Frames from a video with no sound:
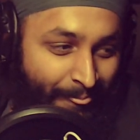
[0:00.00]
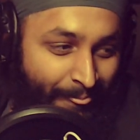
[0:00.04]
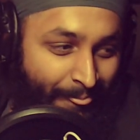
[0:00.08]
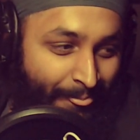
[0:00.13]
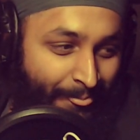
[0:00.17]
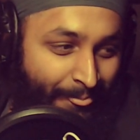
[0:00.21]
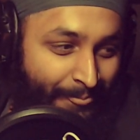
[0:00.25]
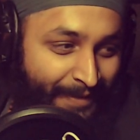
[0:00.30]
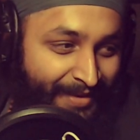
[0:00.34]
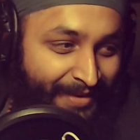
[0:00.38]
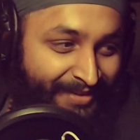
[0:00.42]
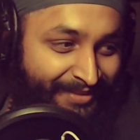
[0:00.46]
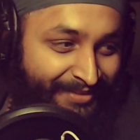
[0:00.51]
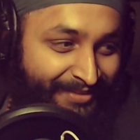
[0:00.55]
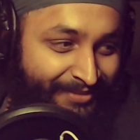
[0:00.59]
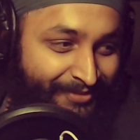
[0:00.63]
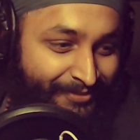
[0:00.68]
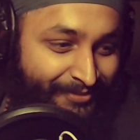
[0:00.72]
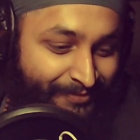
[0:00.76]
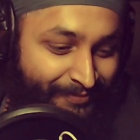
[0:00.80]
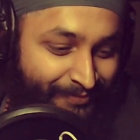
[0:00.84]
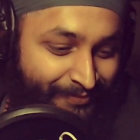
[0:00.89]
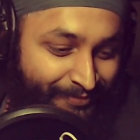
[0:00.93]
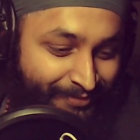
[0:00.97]
The other
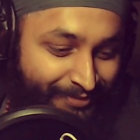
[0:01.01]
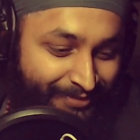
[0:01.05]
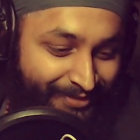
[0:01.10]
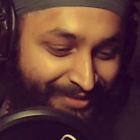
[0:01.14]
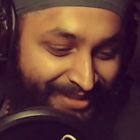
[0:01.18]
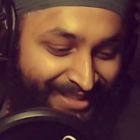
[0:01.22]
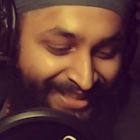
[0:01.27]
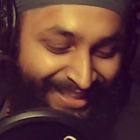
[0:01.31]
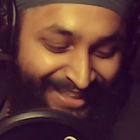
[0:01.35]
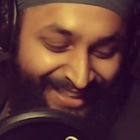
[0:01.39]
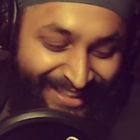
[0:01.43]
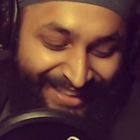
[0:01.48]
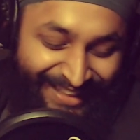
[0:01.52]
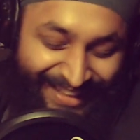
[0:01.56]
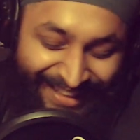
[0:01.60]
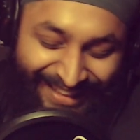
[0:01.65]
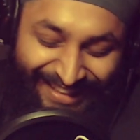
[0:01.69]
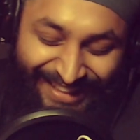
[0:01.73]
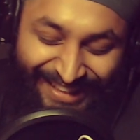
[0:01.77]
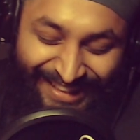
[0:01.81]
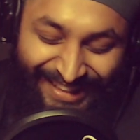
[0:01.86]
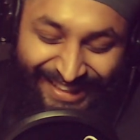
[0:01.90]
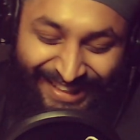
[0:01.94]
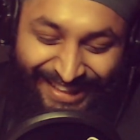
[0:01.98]
thing, if there
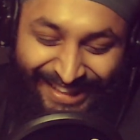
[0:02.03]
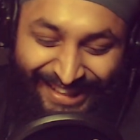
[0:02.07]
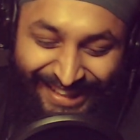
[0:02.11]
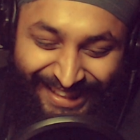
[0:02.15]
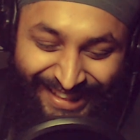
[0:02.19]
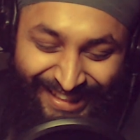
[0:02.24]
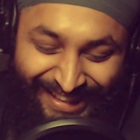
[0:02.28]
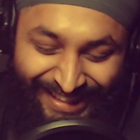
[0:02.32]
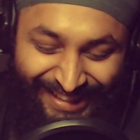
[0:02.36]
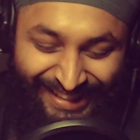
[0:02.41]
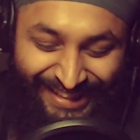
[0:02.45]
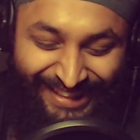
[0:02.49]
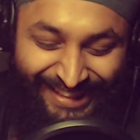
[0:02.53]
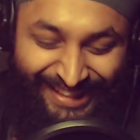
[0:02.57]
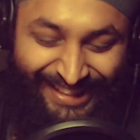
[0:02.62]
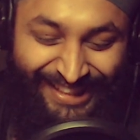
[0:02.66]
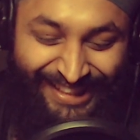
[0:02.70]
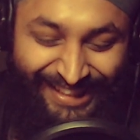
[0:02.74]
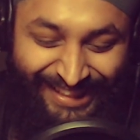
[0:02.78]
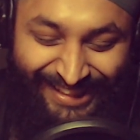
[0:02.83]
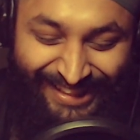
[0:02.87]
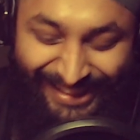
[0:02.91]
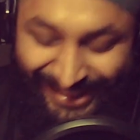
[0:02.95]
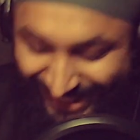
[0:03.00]
was one
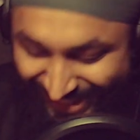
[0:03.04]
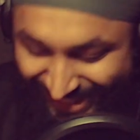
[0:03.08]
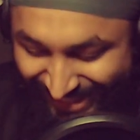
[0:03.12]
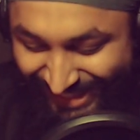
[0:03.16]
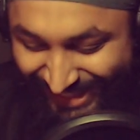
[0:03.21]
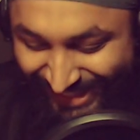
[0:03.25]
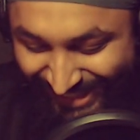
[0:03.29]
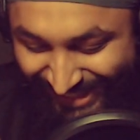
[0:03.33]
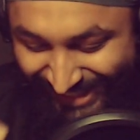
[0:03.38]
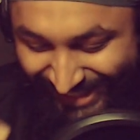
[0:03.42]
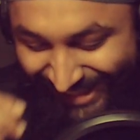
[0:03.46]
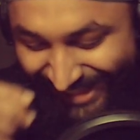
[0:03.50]
other,